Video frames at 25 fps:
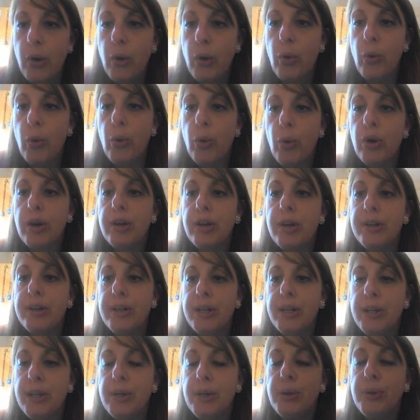or
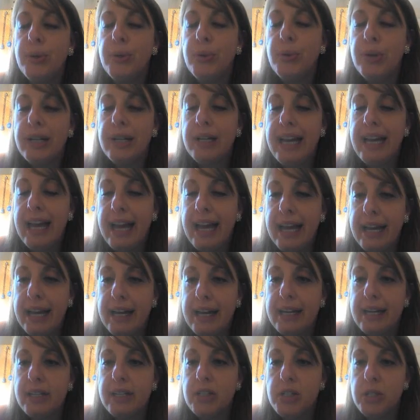you
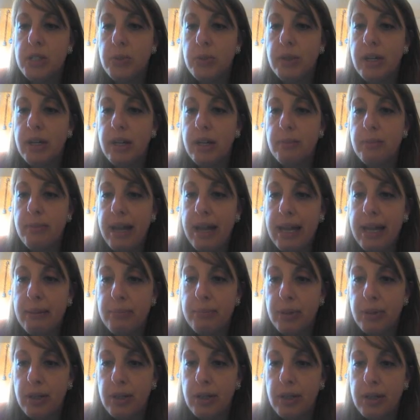can do it on
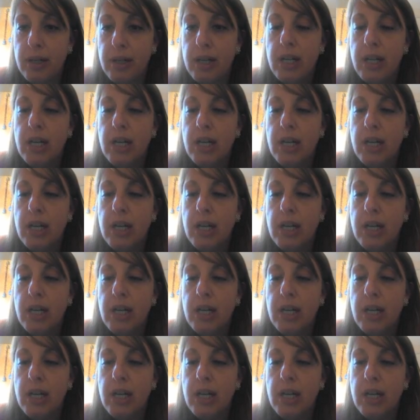paper.